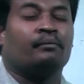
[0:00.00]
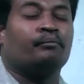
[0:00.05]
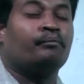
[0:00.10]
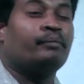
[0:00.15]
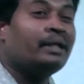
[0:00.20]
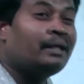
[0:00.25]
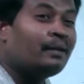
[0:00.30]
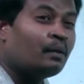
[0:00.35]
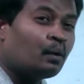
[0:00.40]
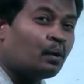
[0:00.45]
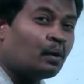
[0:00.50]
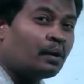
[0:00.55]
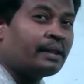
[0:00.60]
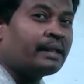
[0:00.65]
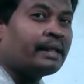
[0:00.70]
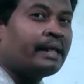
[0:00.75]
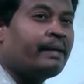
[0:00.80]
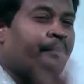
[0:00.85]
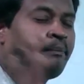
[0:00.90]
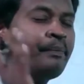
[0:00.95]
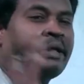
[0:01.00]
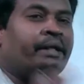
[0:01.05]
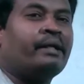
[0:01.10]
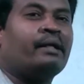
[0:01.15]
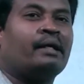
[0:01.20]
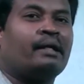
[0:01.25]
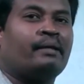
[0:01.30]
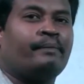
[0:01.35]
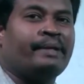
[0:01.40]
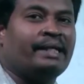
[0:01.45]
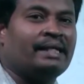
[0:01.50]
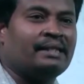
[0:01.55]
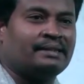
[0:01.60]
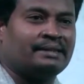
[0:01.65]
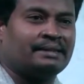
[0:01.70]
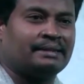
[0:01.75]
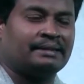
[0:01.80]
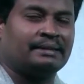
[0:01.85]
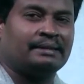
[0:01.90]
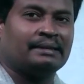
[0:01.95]
below the
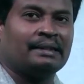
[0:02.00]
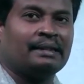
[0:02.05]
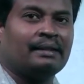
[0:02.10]
epidermis,